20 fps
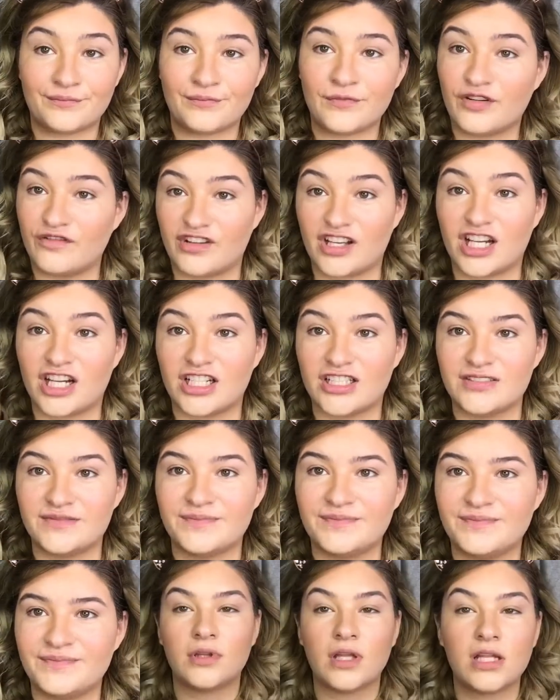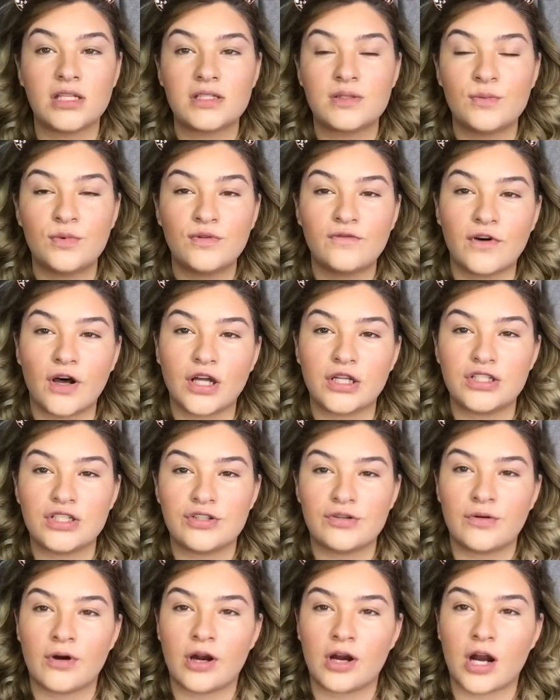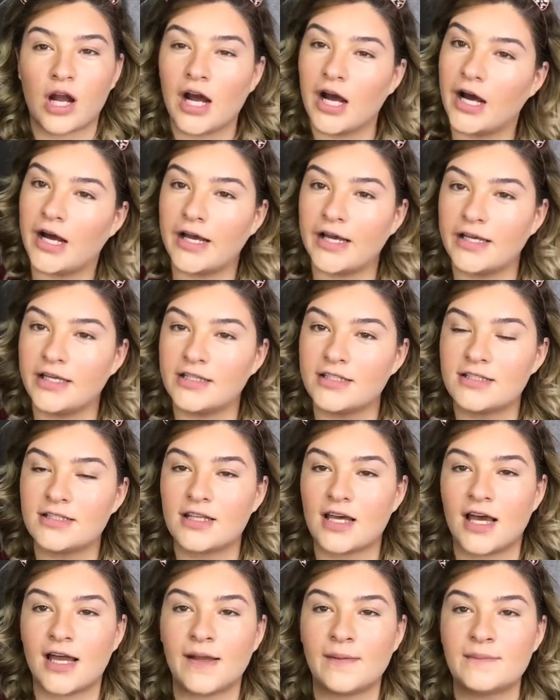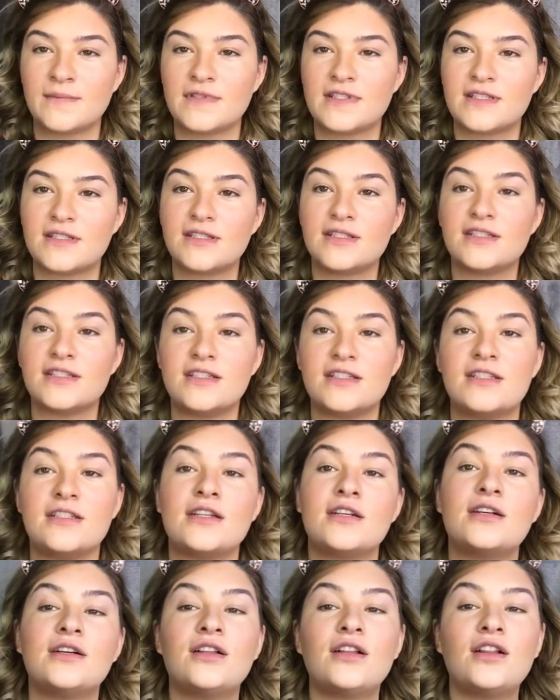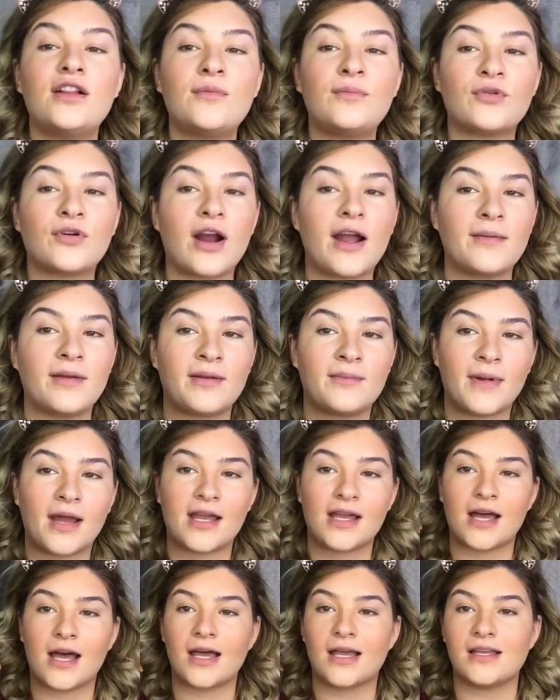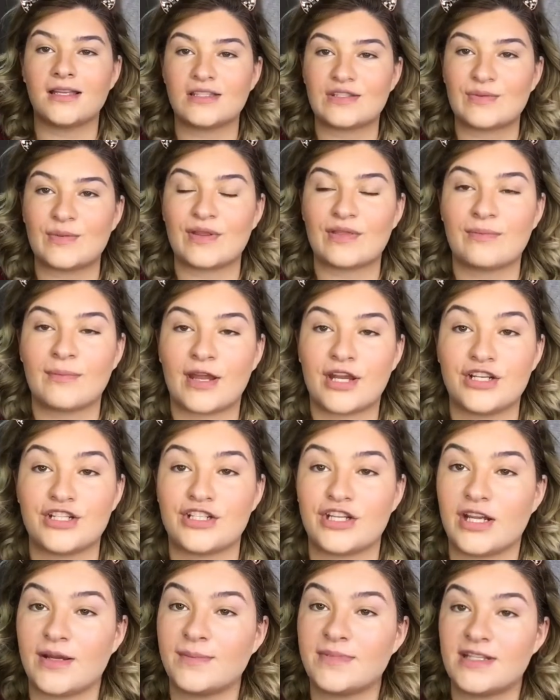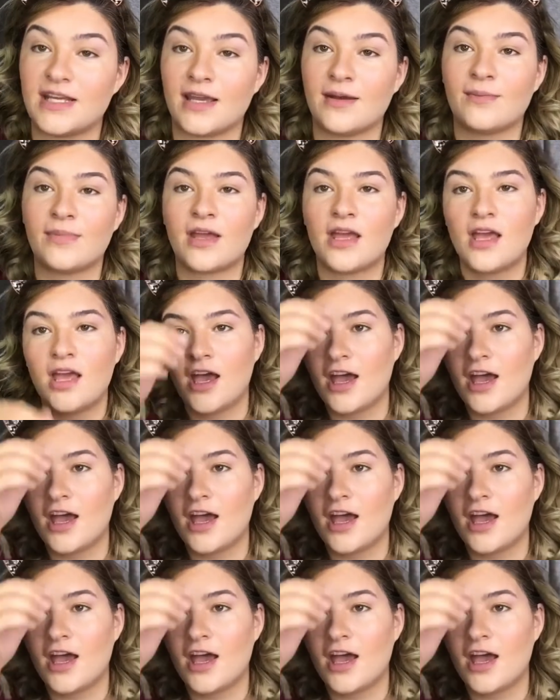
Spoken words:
Moving on. Let's move on to our eyes. I'm still priming my eyes with my Shape Tape.